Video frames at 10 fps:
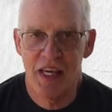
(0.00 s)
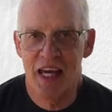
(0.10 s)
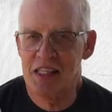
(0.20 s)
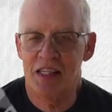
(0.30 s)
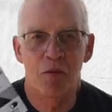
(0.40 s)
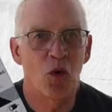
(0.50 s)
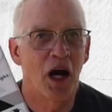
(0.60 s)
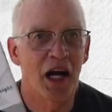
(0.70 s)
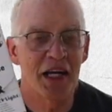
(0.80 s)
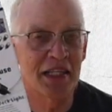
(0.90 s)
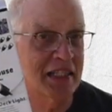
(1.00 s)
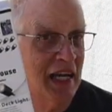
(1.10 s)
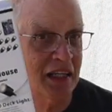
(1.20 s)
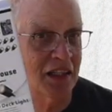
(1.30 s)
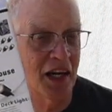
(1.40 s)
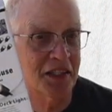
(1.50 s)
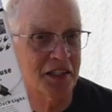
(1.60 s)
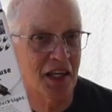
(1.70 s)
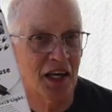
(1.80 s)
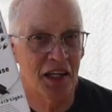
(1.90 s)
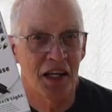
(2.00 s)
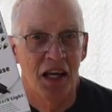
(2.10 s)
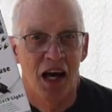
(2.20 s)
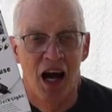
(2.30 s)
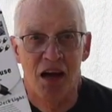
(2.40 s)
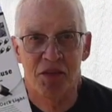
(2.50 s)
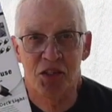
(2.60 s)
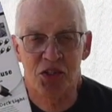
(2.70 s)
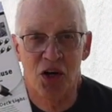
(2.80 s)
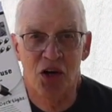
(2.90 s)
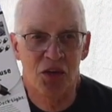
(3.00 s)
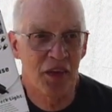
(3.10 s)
SMY deck lights that I've installed.